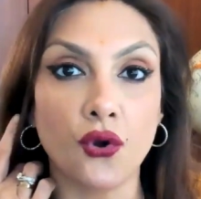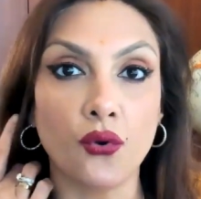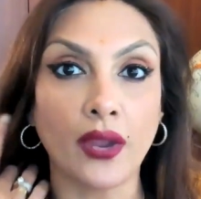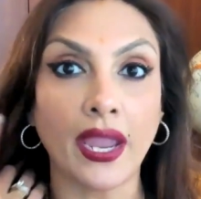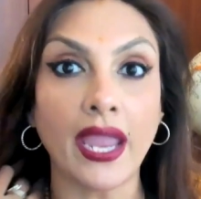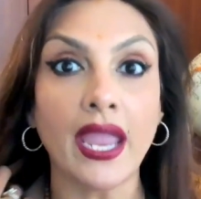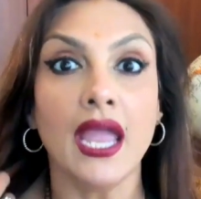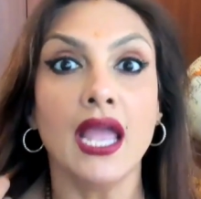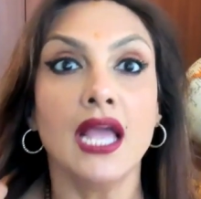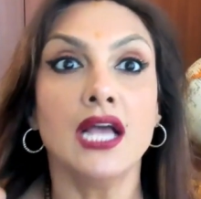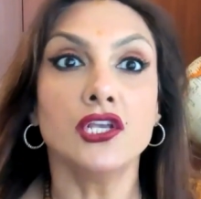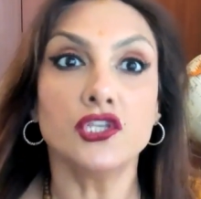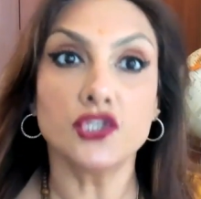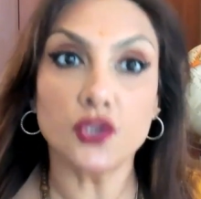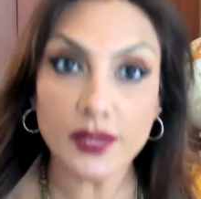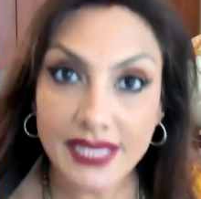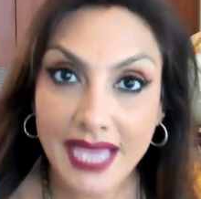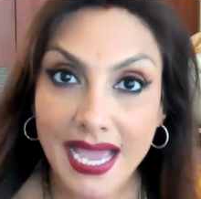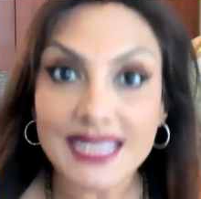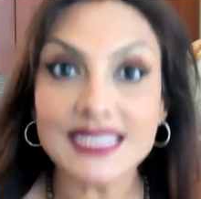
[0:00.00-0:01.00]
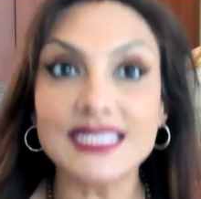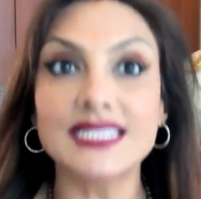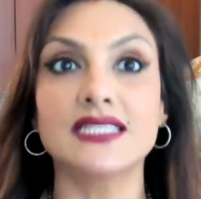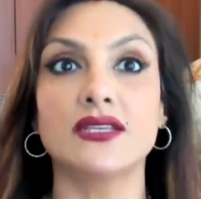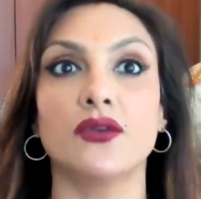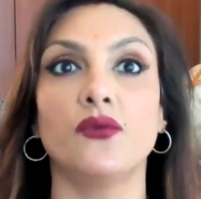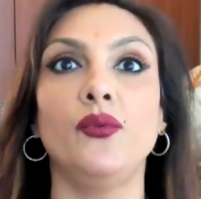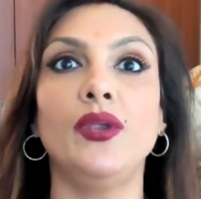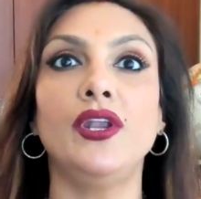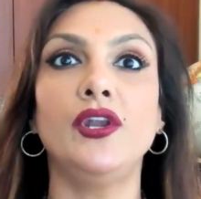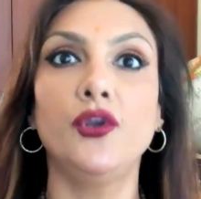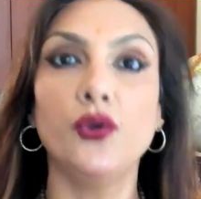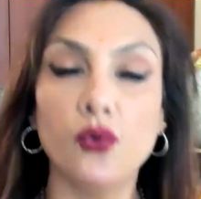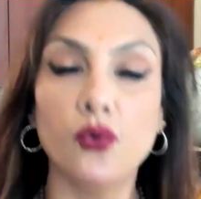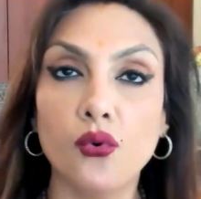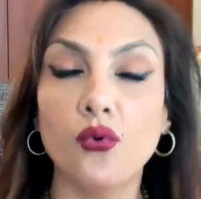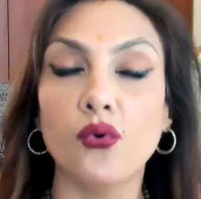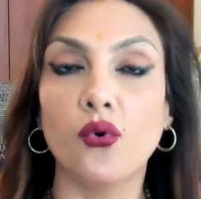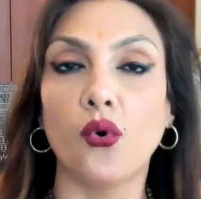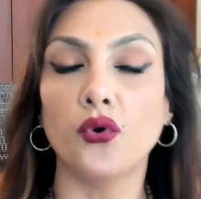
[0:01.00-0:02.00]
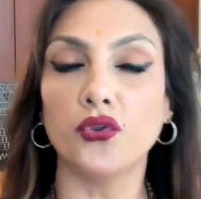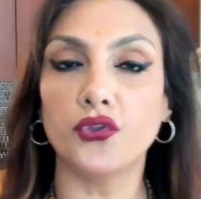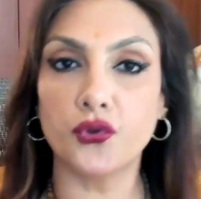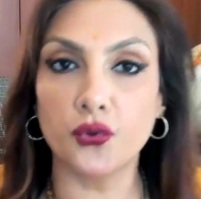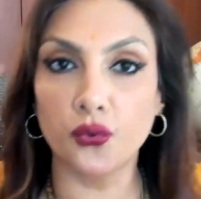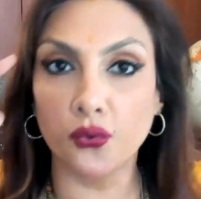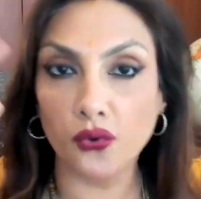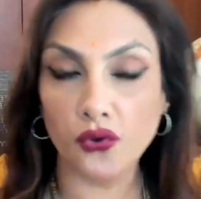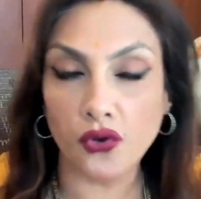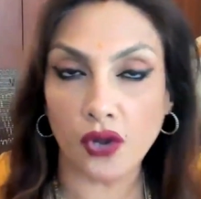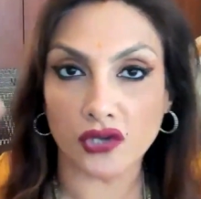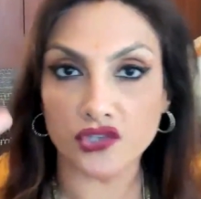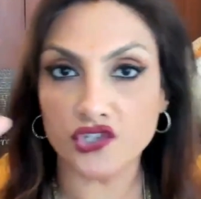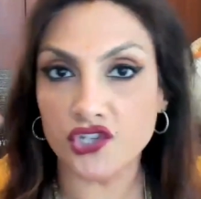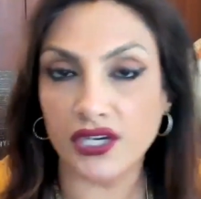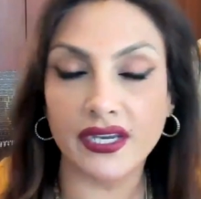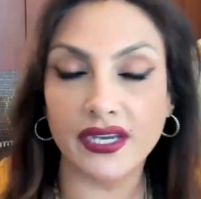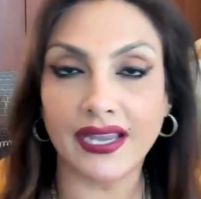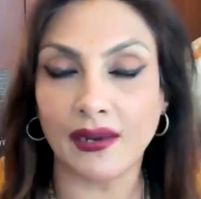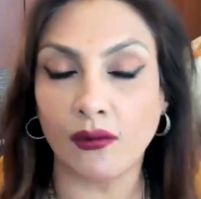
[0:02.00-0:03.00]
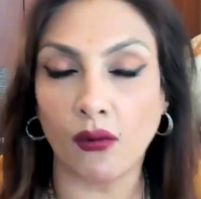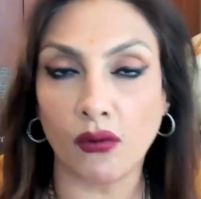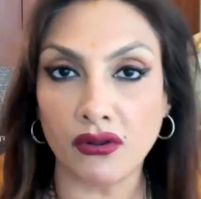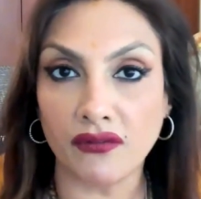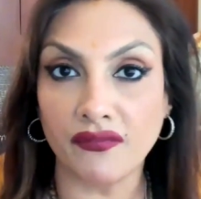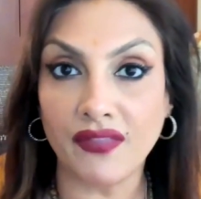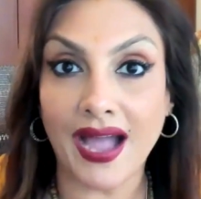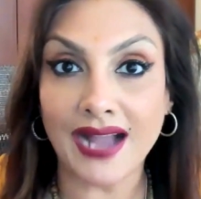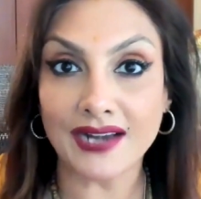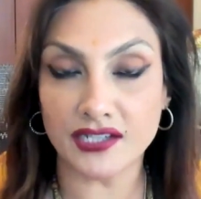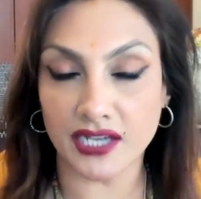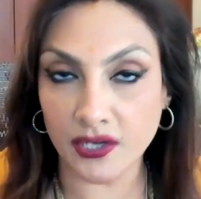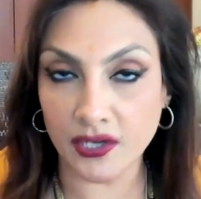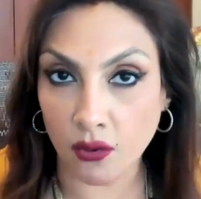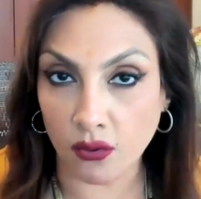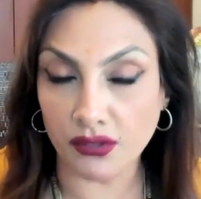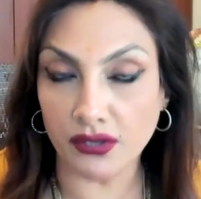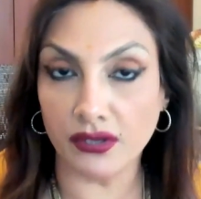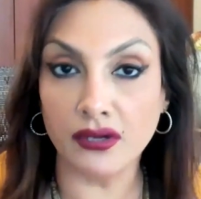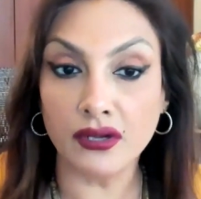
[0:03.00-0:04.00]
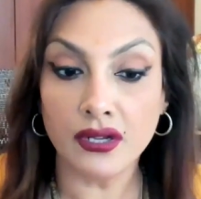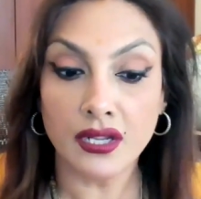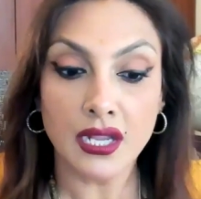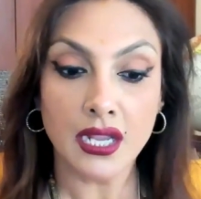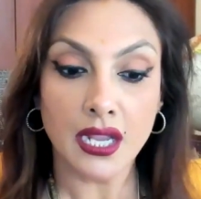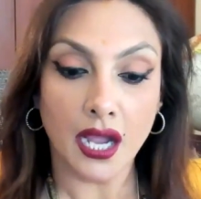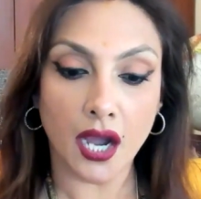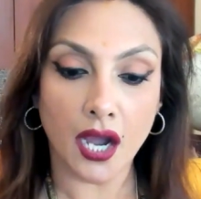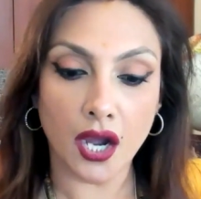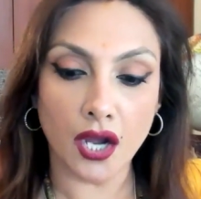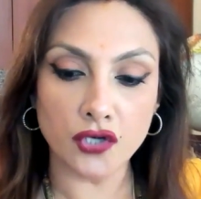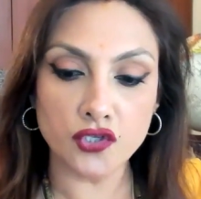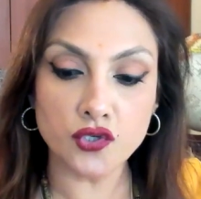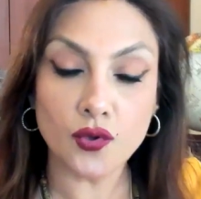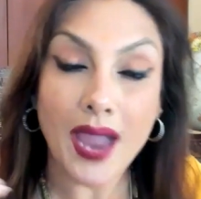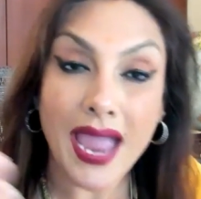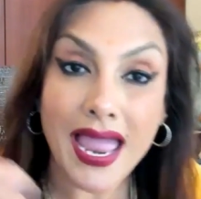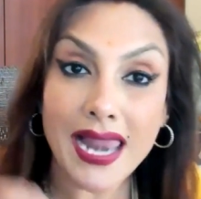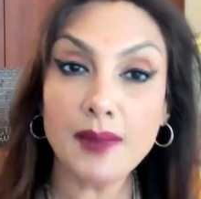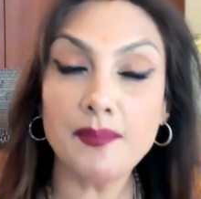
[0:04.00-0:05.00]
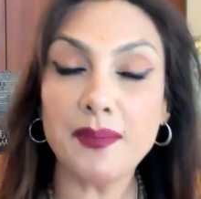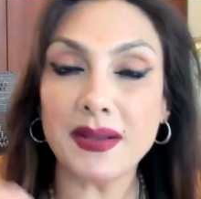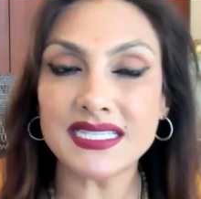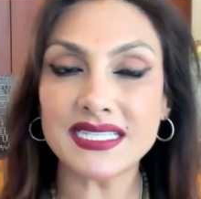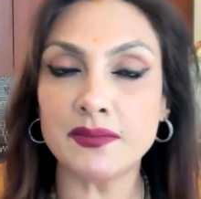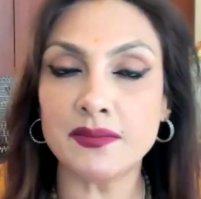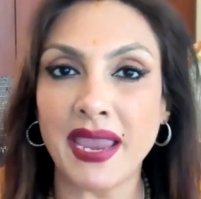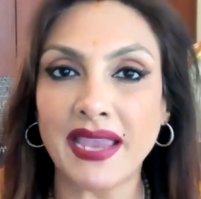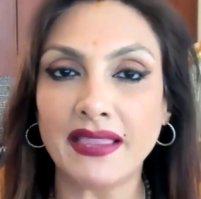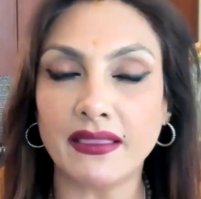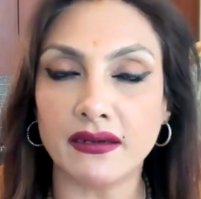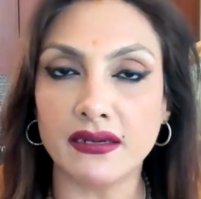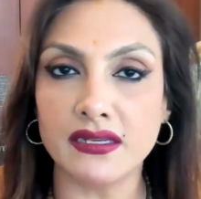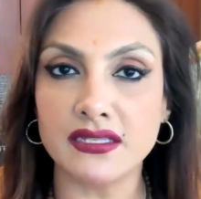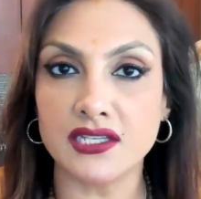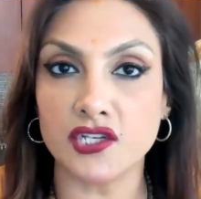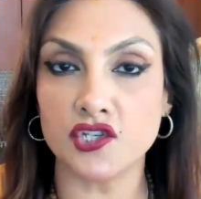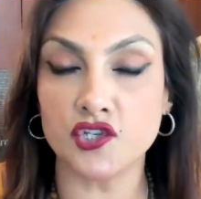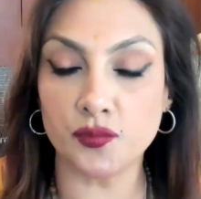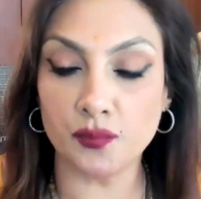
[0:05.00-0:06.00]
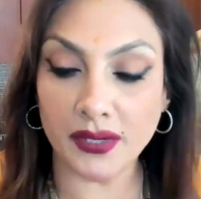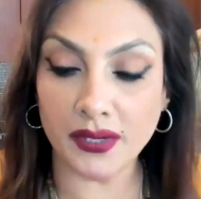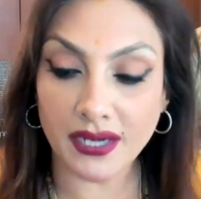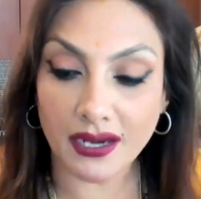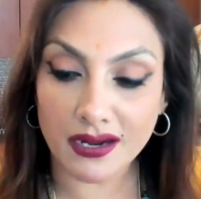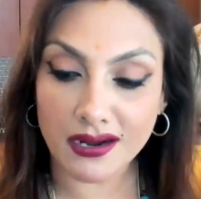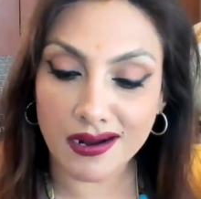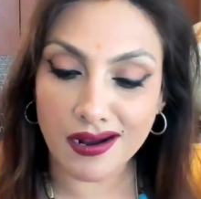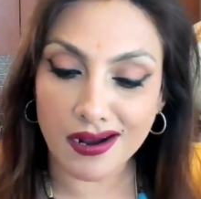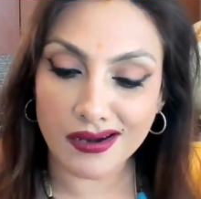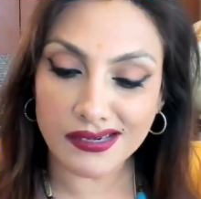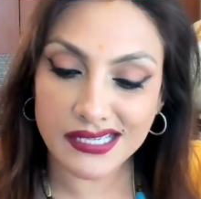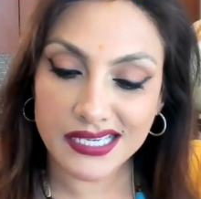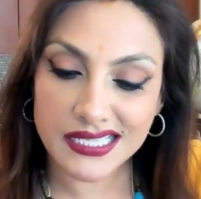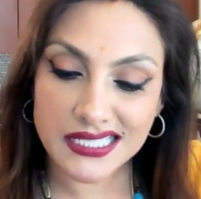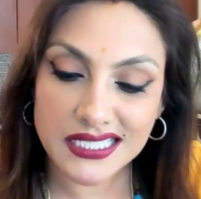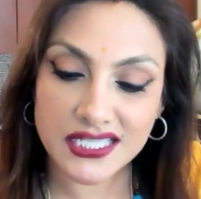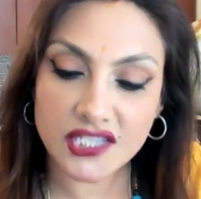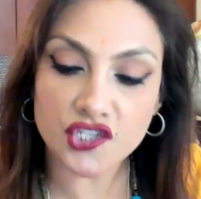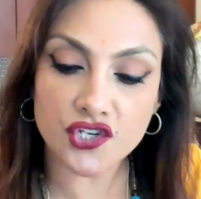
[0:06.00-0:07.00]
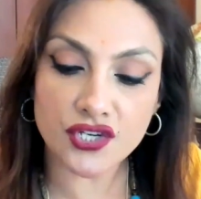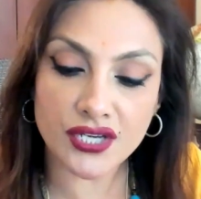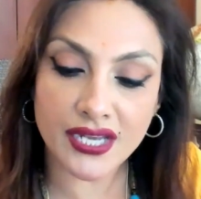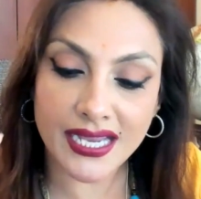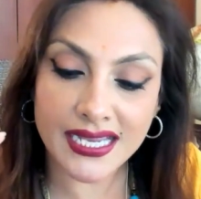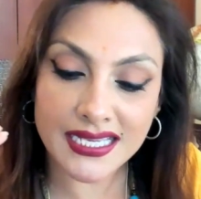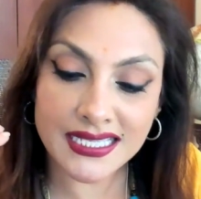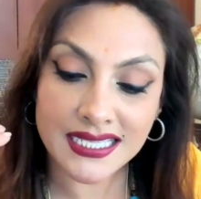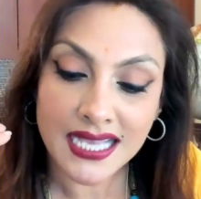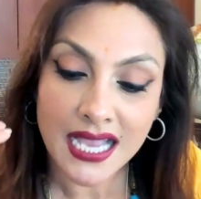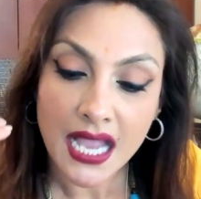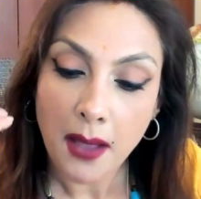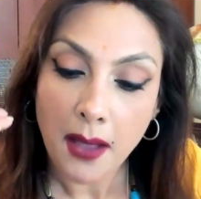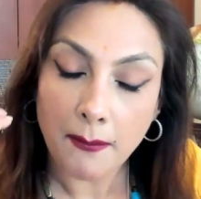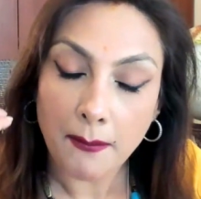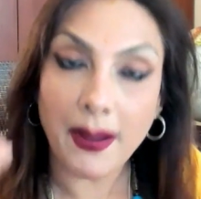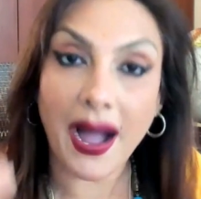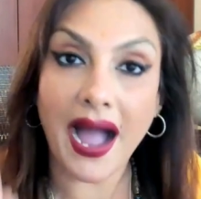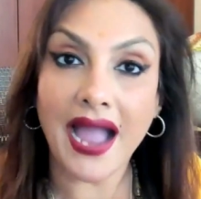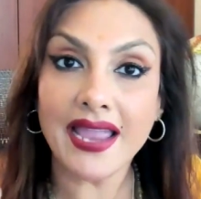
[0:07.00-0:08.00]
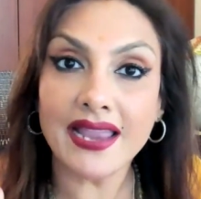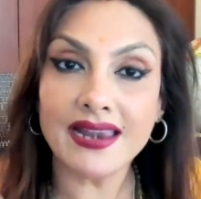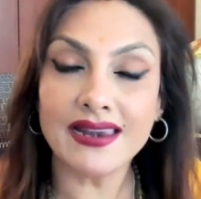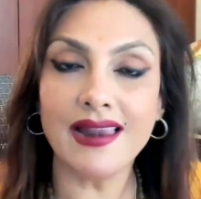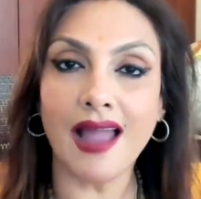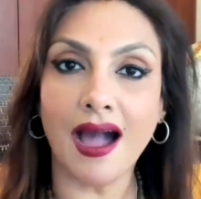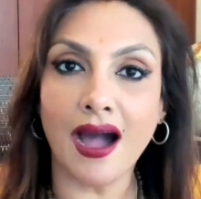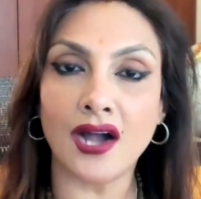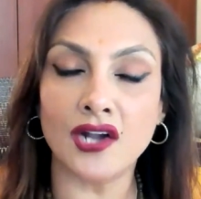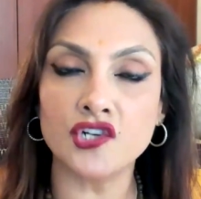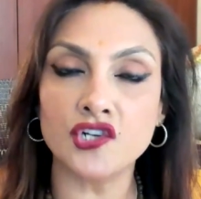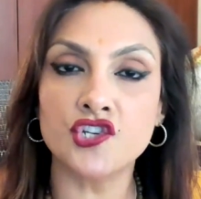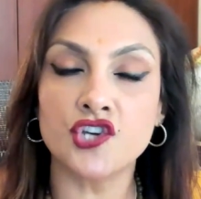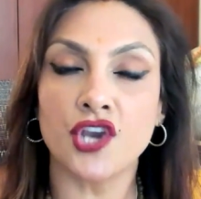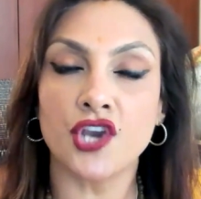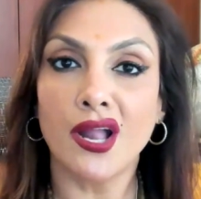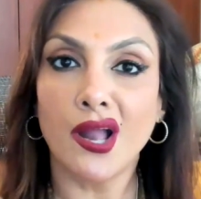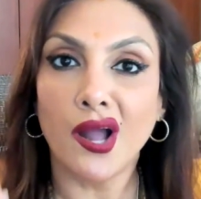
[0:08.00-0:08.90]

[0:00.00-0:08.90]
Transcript: Okay, so yes, we do go through logic and all of that in order to help us make the decision, but a decision is by and large